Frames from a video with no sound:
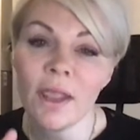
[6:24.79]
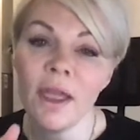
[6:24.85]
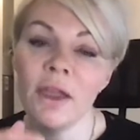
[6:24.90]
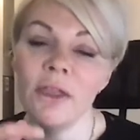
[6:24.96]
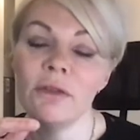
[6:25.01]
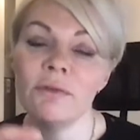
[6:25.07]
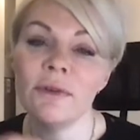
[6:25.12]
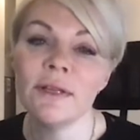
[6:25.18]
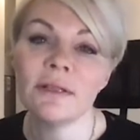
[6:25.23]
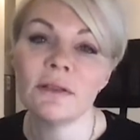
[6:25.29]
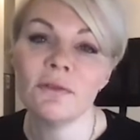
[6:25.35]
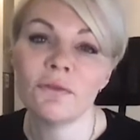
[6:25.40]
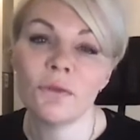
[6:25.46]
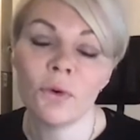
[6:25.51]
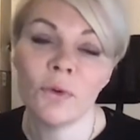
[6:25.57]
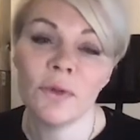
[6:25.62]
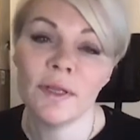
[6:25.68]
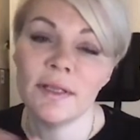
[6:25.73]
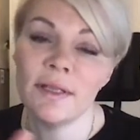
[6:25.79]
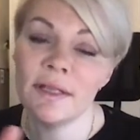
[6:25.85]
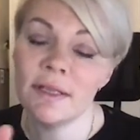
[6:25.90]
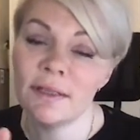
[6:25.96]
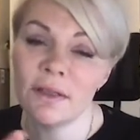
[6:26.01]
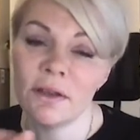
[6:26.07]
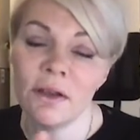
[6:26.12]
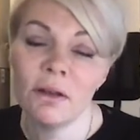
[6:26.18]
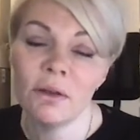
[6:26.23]
And the reason for this is
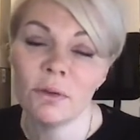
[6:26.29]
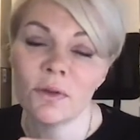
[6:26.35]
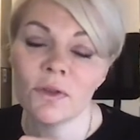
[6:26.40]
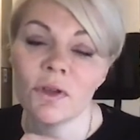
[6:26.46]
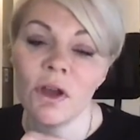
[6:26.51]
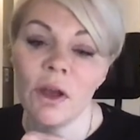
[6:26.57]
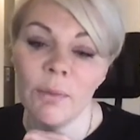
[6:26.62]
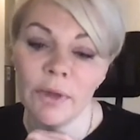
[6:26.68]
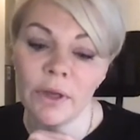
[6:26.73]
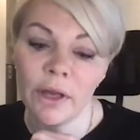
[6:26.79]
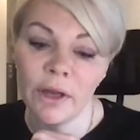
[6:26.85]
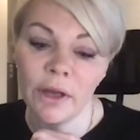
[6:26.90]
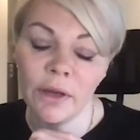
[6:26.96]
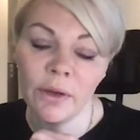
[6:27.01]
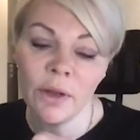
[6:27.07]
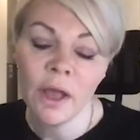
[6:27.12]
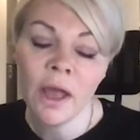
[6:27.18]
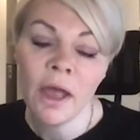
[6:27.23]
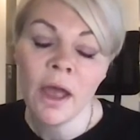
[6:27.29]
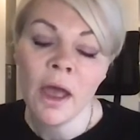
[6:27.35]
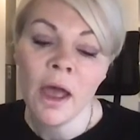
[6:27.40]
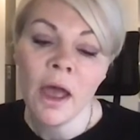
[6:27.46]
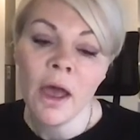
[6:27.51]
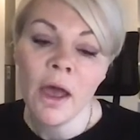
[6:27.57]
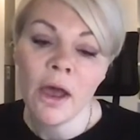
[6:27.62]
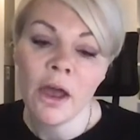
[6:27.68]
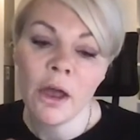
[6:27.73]
that a long time ago,
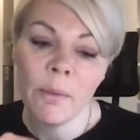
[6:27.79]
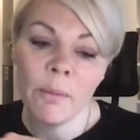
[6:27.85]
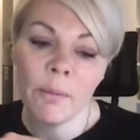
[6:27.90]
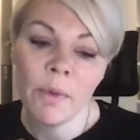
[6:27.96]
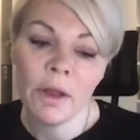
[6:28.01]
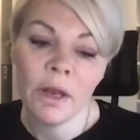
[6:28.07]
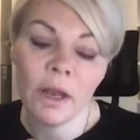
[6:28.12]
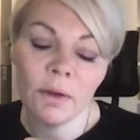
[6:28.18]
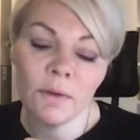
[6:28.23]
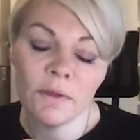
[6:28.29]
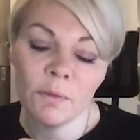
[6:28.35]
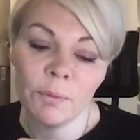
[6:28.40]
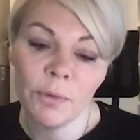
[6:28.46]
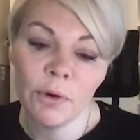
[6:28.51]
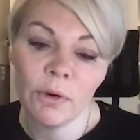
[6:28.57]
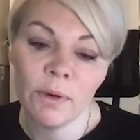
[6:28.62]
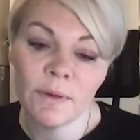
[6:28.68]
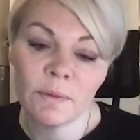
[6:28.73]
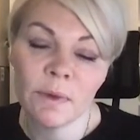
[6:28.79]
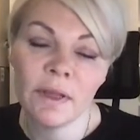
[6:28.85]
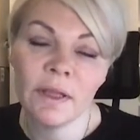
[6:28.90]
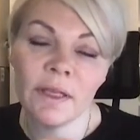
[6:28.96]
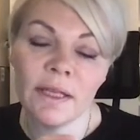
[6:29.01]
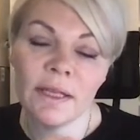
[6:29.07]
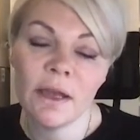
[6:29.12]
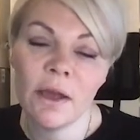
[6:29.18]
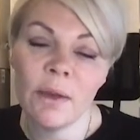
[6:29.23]
loads of borrowers, when
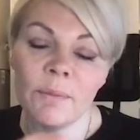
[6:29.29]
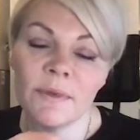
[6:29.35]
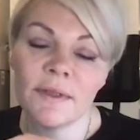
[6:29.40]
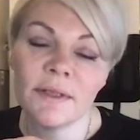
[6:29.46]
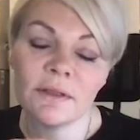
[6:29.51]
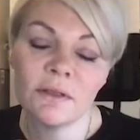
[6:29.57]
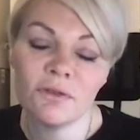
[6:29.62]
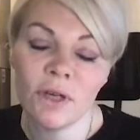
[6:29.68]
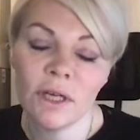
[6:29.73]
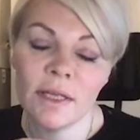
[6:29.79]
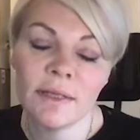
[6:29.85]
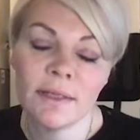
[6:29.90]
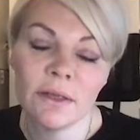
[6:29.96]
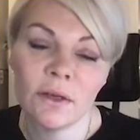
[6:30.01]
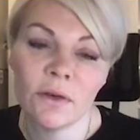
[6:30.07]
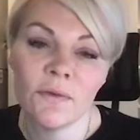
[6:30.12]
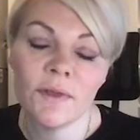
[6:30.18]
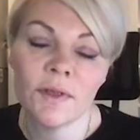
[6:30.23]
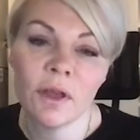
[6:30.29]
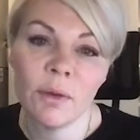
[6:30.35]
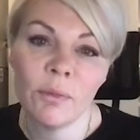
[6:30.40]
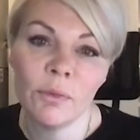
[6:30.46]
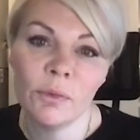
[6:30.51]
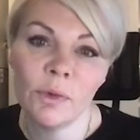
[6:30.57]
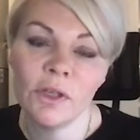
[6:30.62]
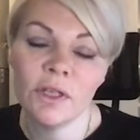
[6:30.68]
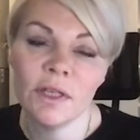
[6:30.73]
the dreaded self-cert
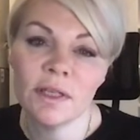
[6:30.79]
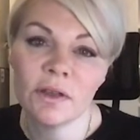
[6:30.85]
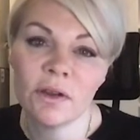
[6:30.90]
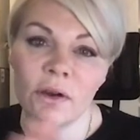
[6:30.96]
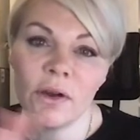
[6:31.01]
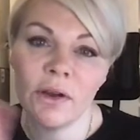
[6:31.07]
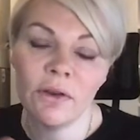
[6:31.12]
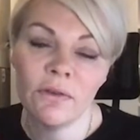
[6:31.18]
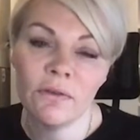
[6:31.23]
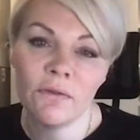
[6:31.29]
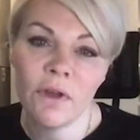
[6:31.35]
mortgages kind of